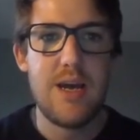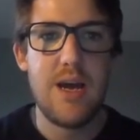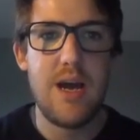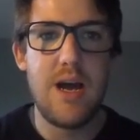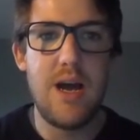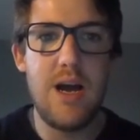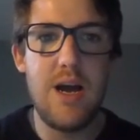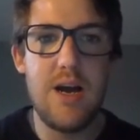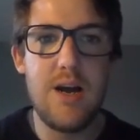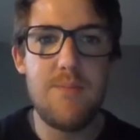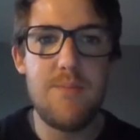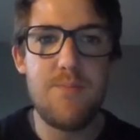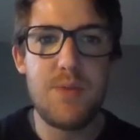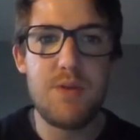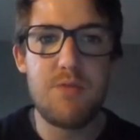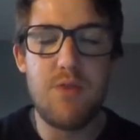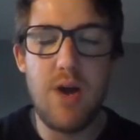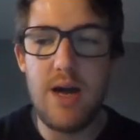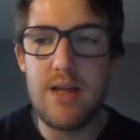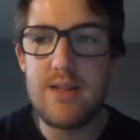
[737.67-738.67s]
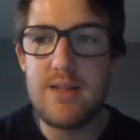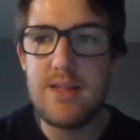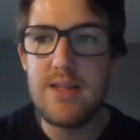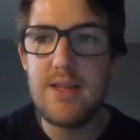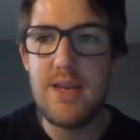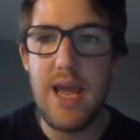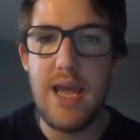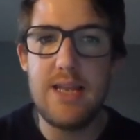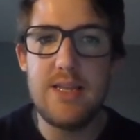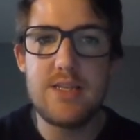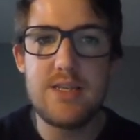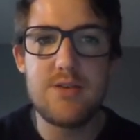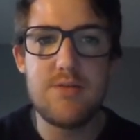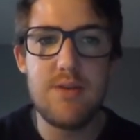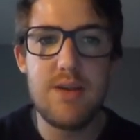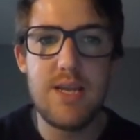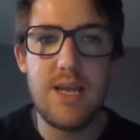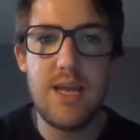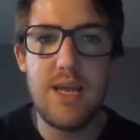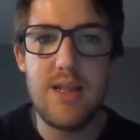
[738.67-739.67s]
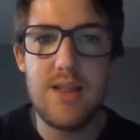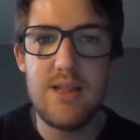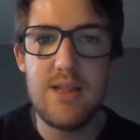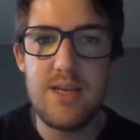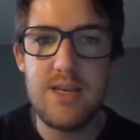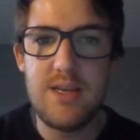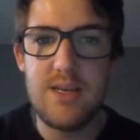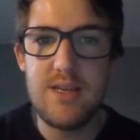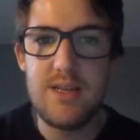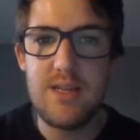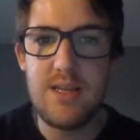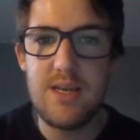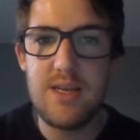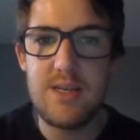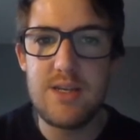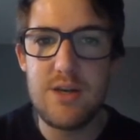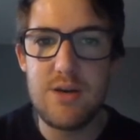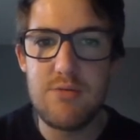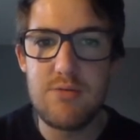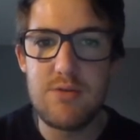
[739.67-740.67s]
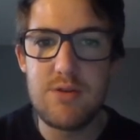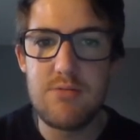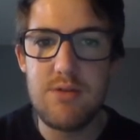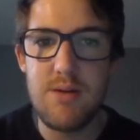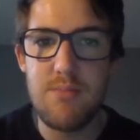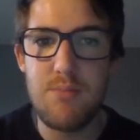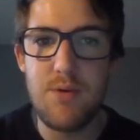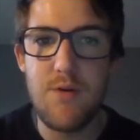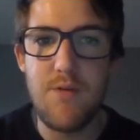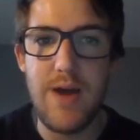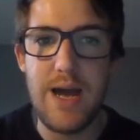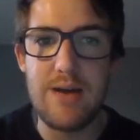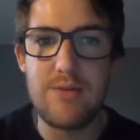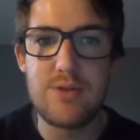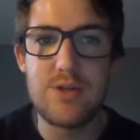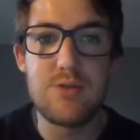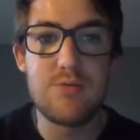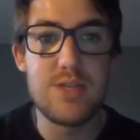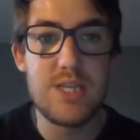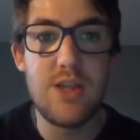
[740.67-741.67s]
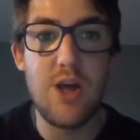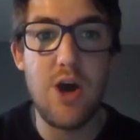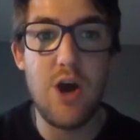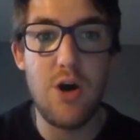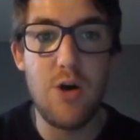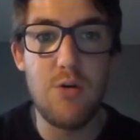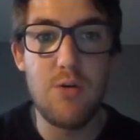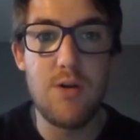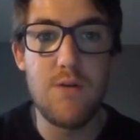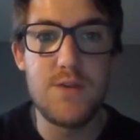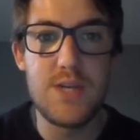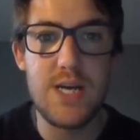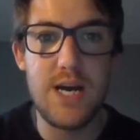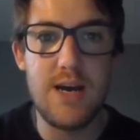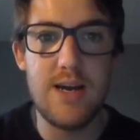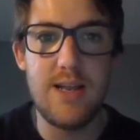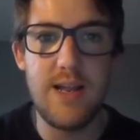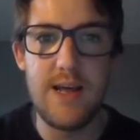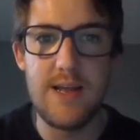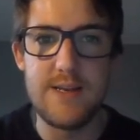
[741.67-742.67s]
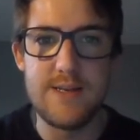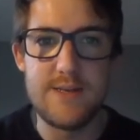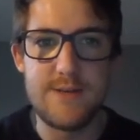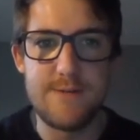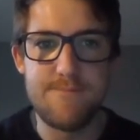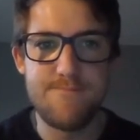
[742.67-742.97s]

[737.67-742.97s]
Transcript: rather than entering in the total number of households in the whole of Thailand.